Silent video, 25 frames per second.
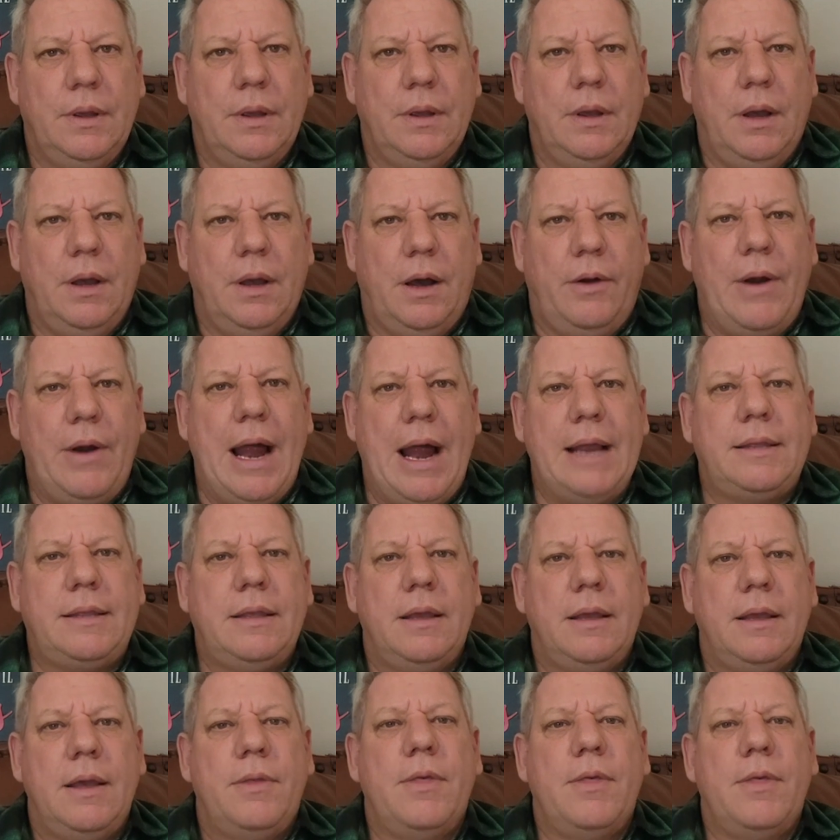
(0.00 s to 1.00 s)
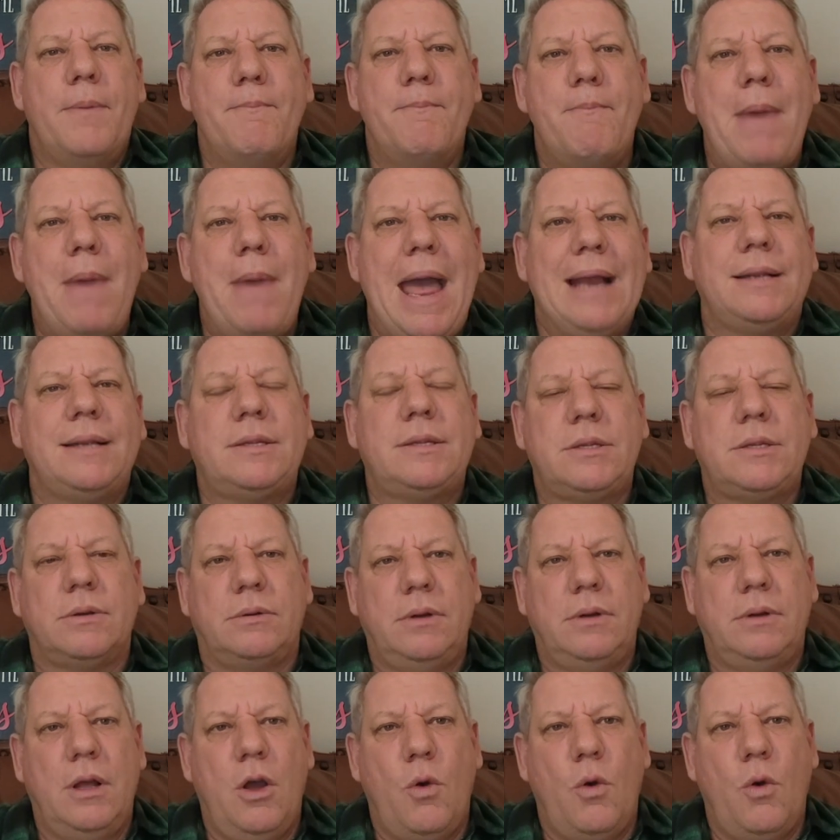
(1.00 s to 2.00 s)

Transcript: All right. The mantle.